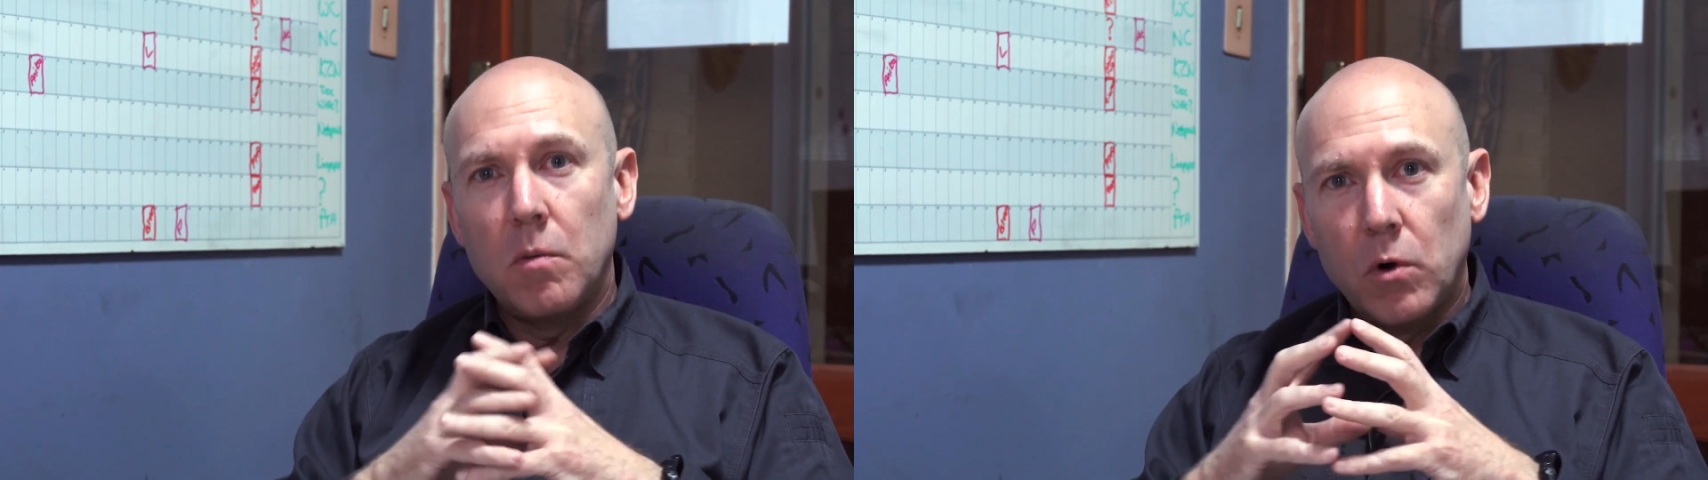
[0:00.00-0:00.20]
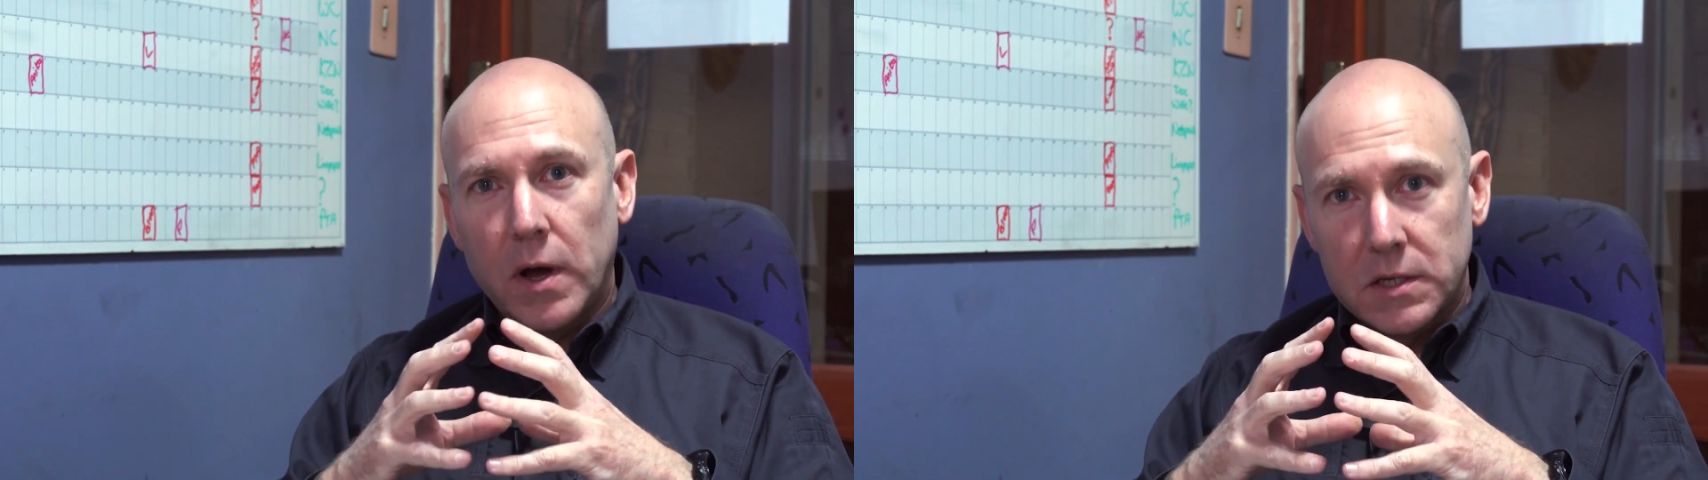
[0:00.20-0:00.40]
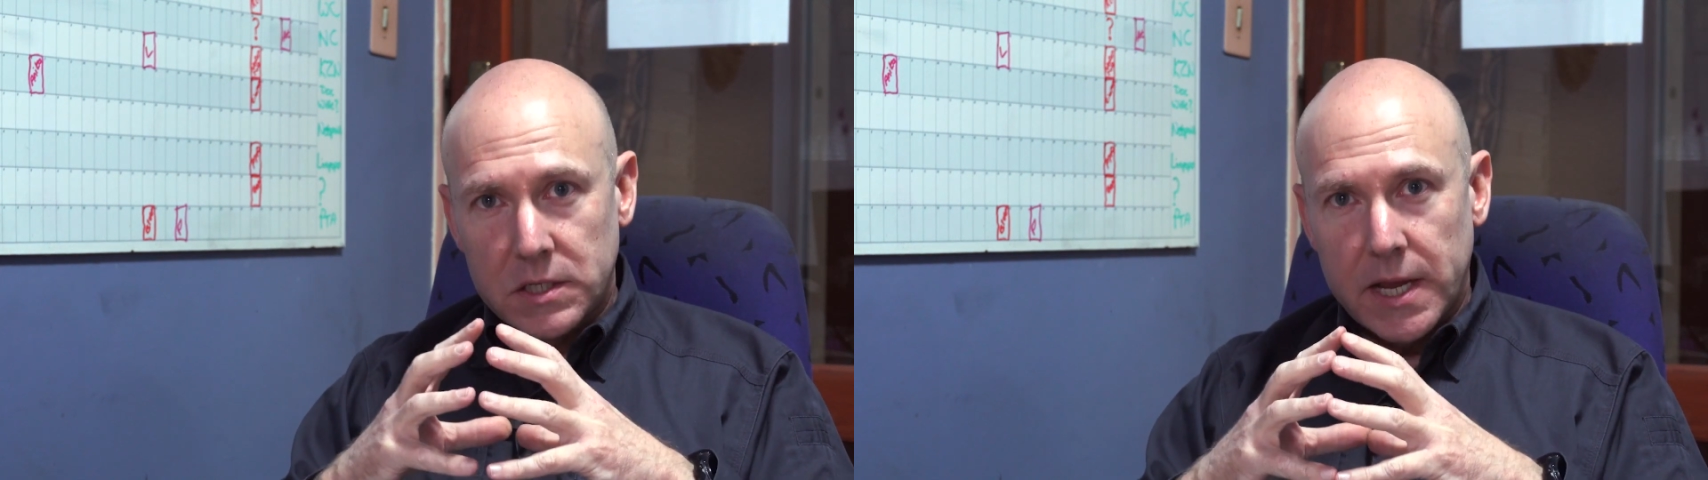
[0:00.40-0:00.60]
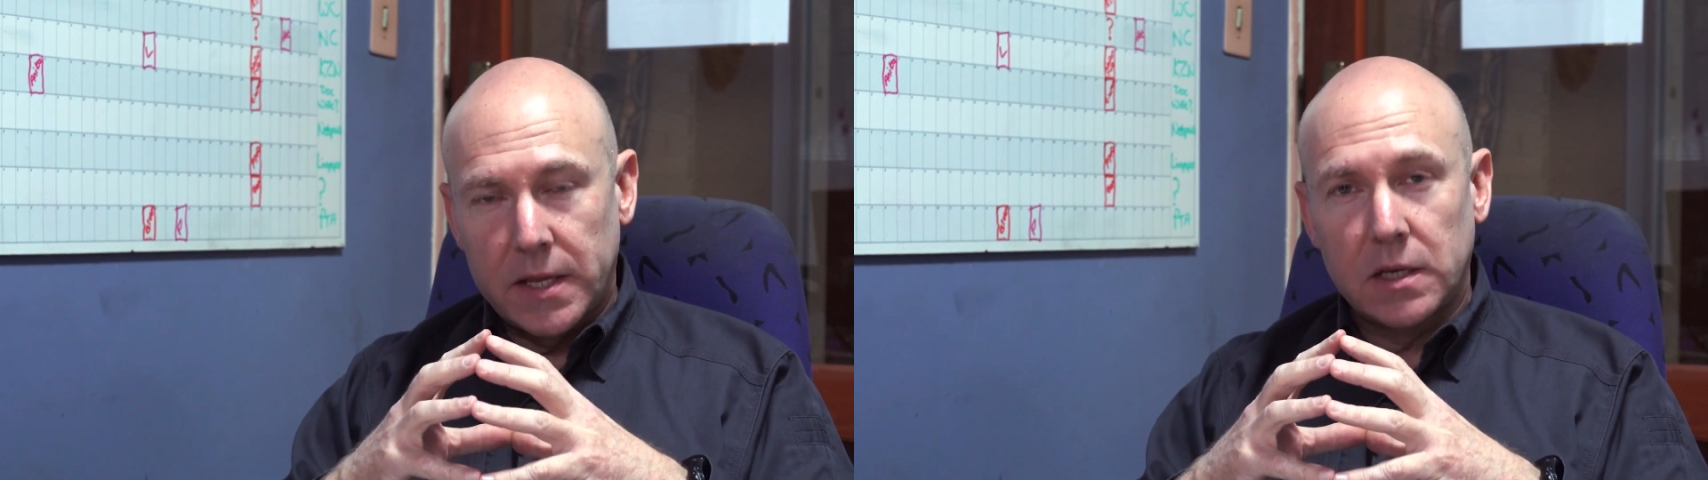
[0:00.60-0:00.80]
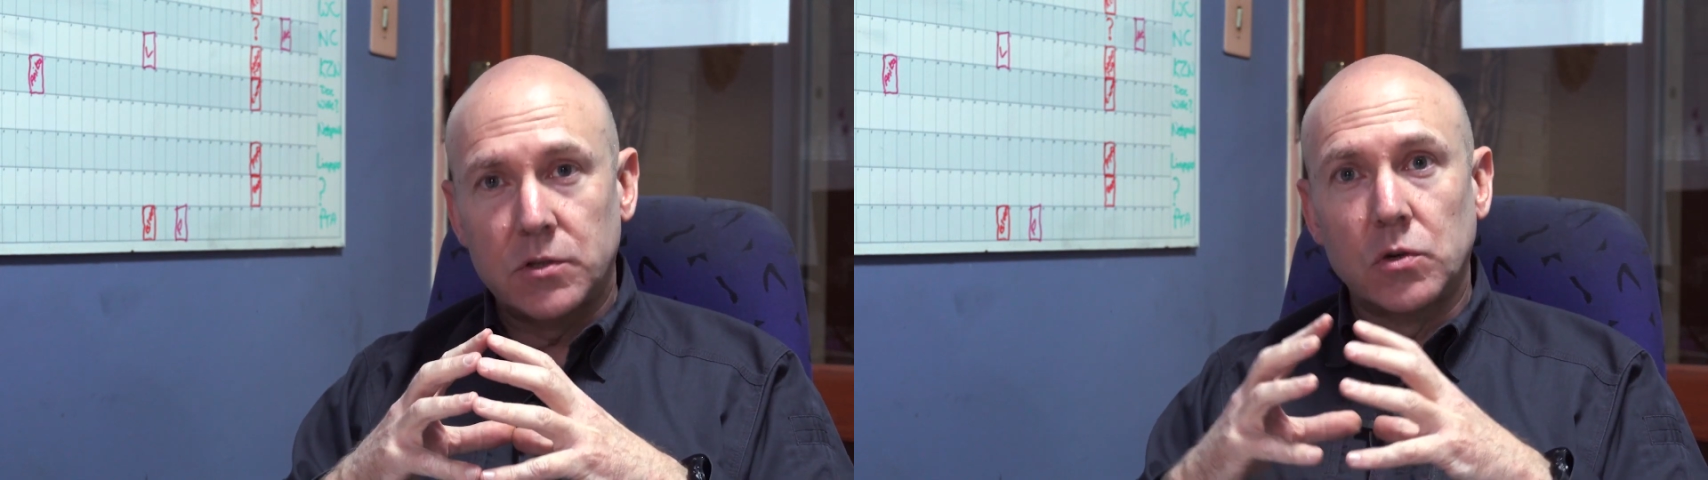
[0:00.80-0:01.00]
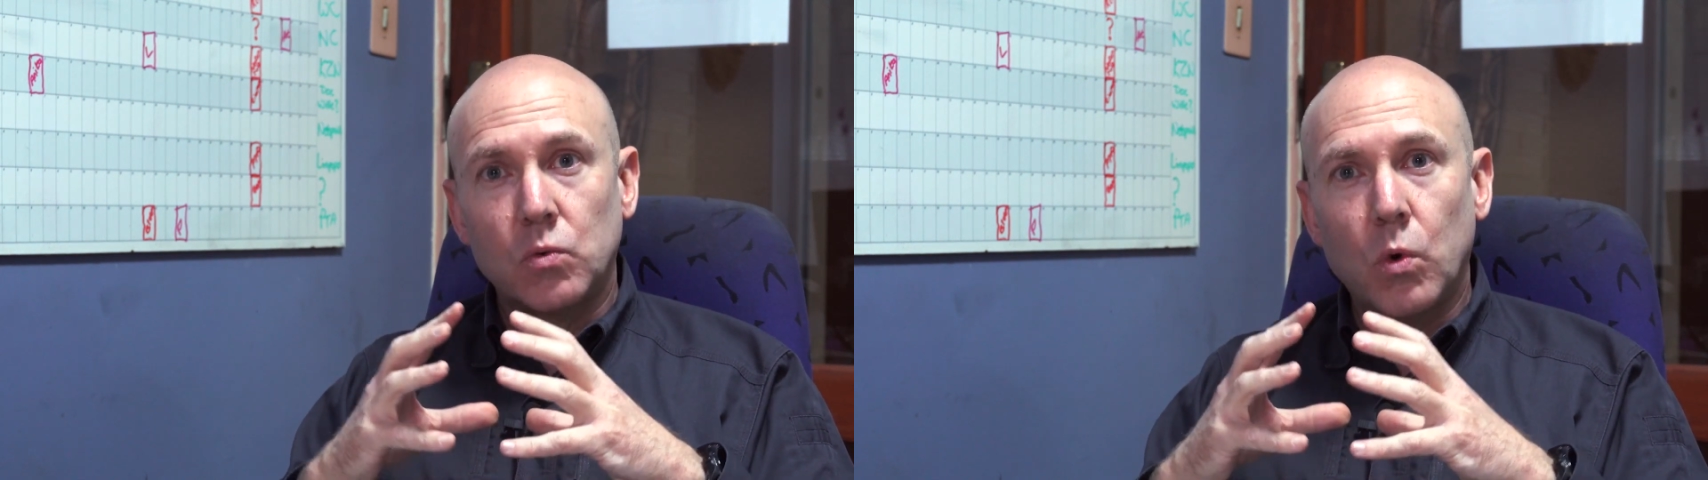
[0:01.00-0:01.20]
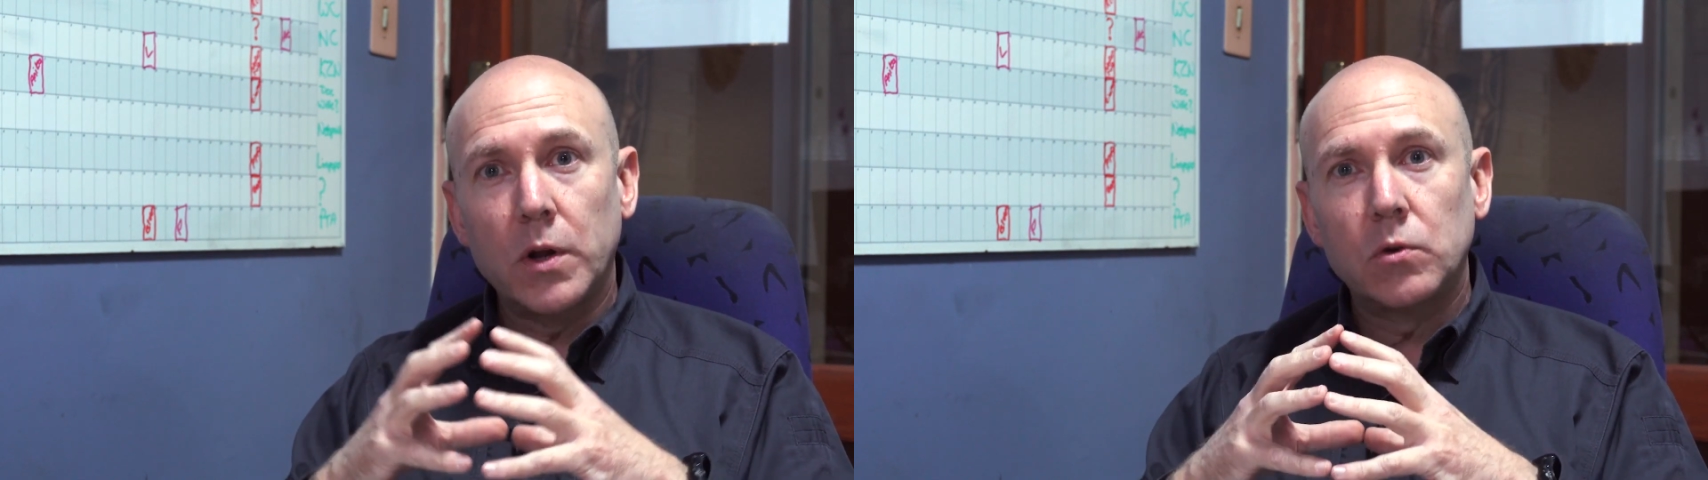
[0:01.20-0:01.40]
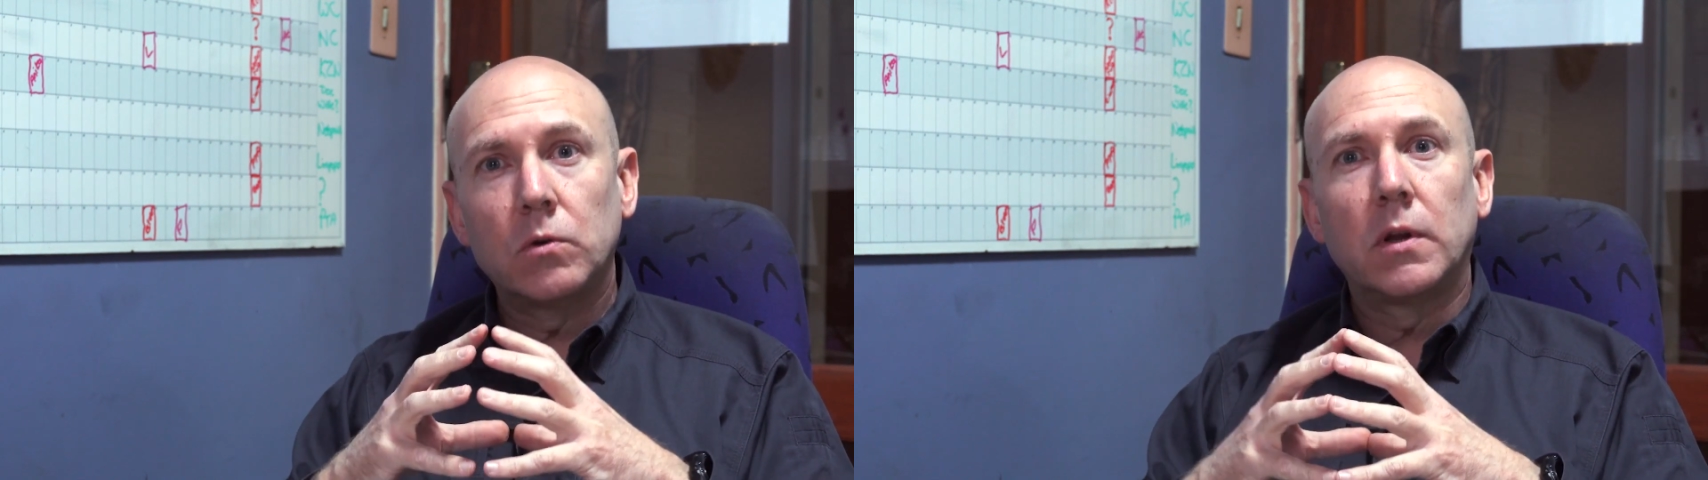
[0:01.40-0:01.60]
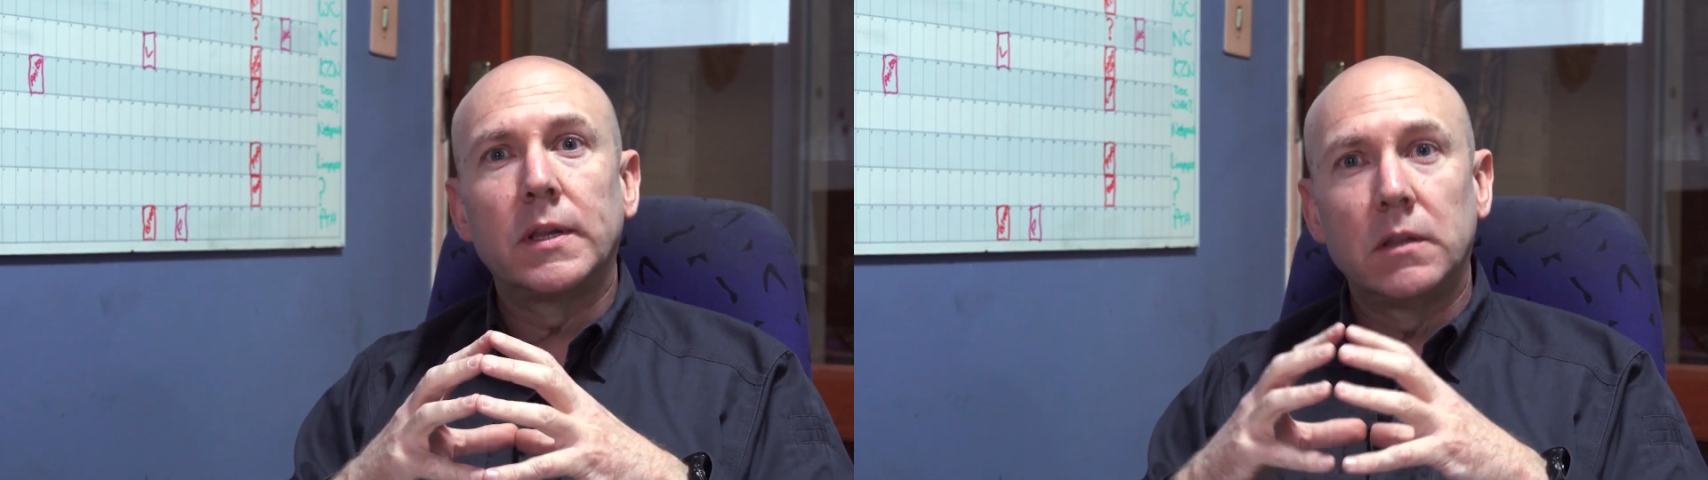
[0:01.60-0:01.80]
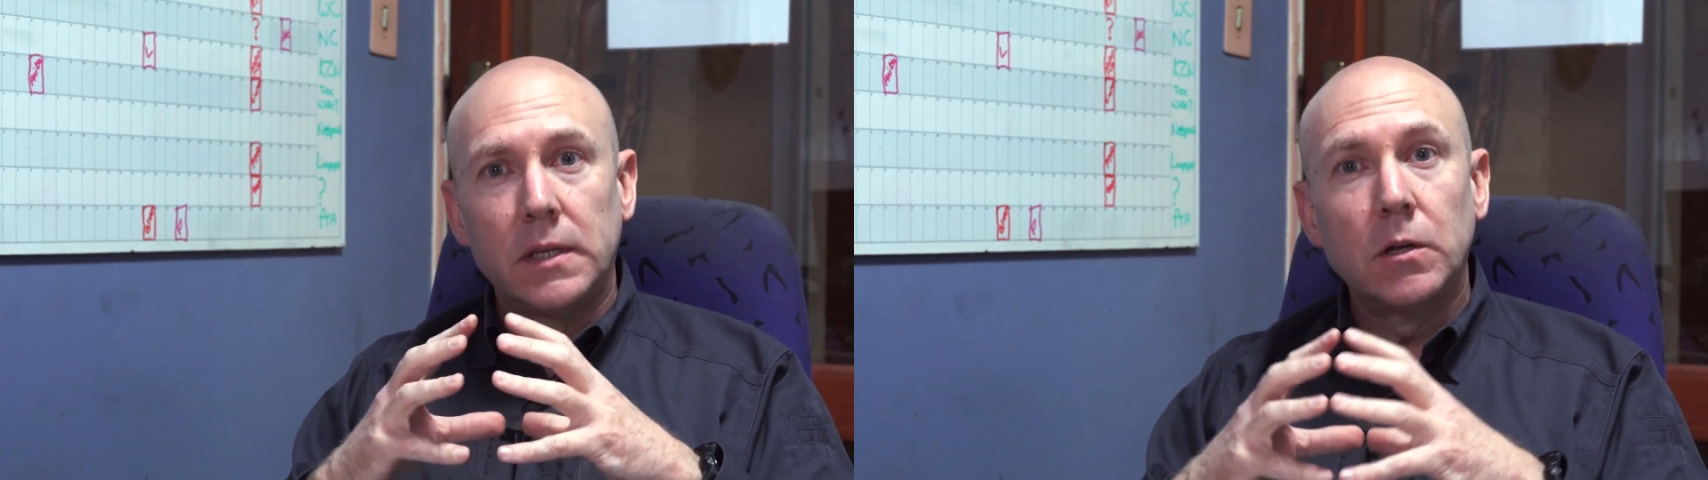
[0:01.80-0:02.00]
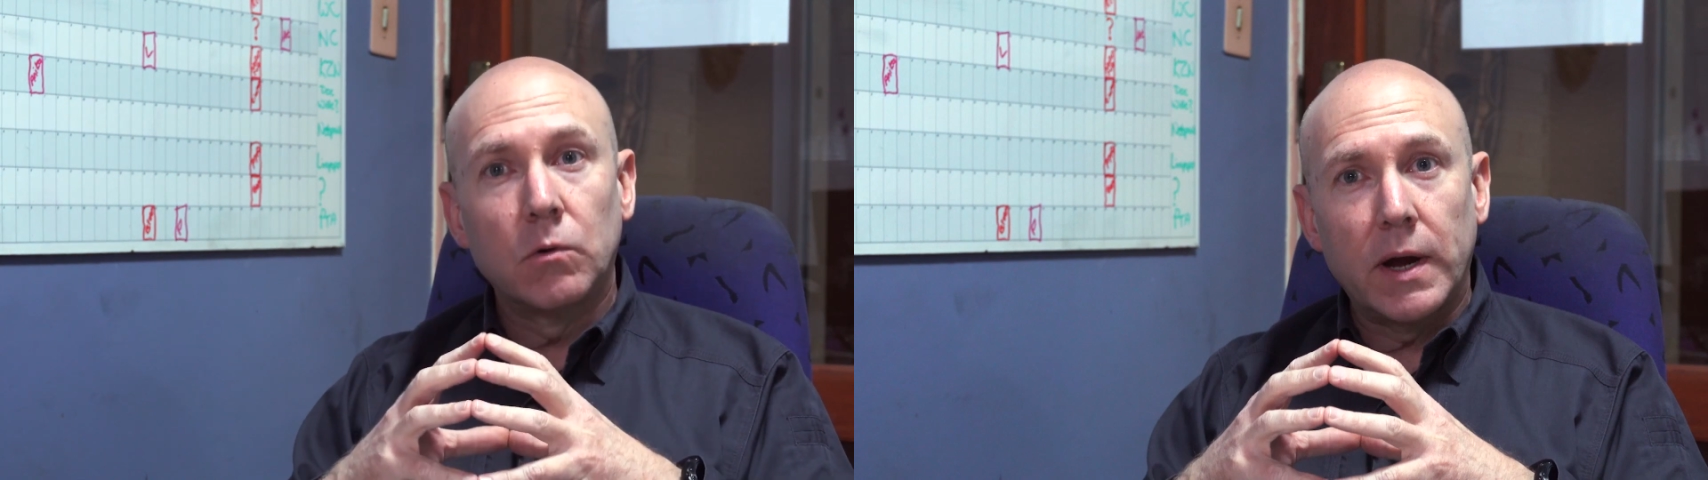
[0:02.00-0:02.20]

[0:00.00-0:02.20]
more understanding as to what your legal